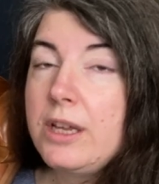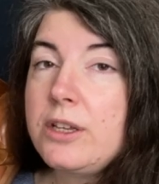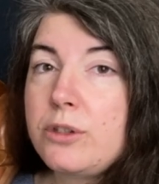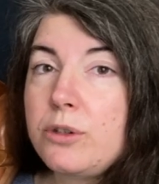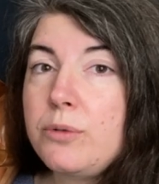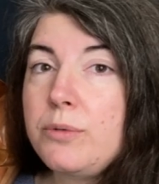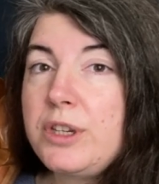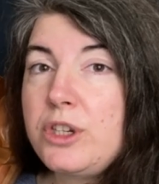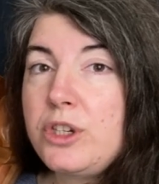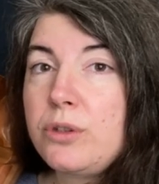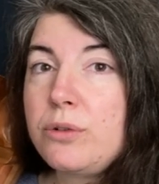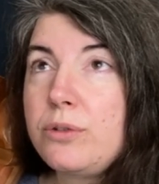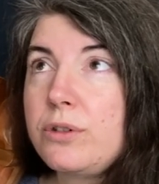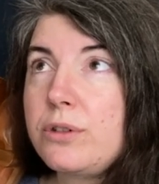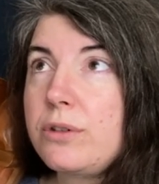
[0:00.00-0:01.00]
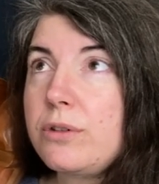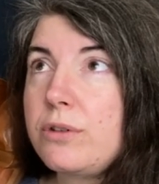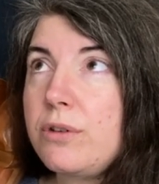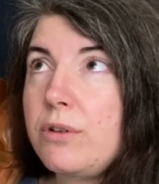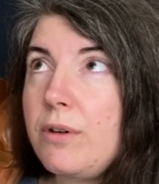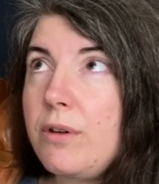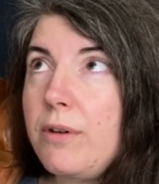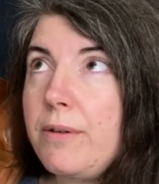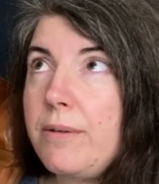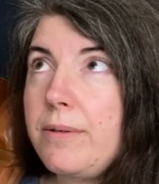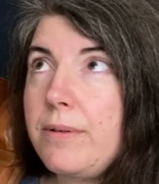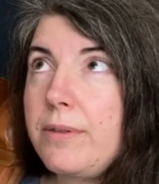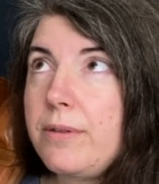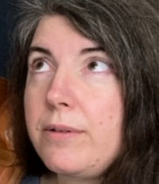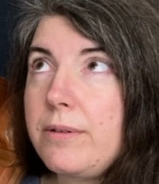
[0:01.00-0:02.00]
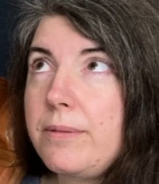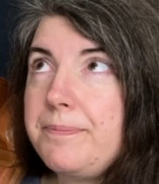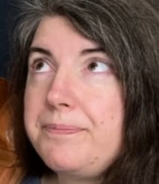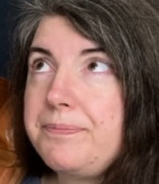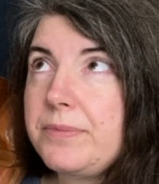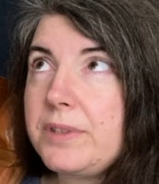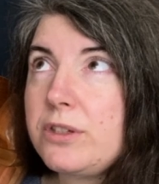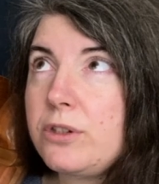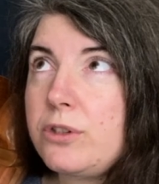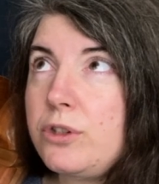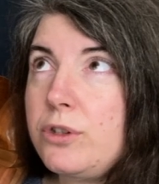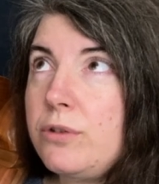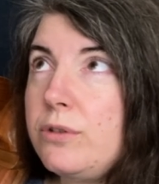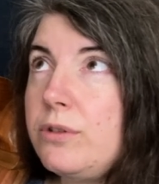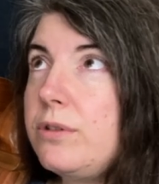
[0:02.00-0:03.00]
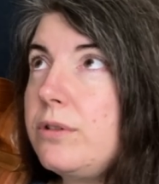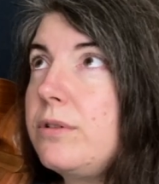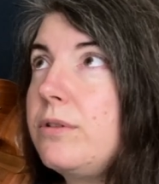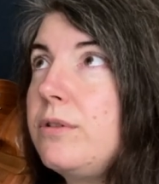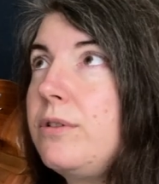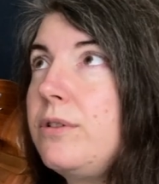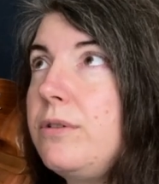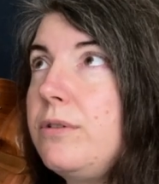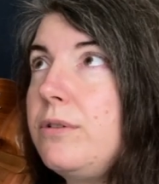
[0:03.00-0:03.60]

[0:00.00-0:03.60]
So we choose the the the tunes the,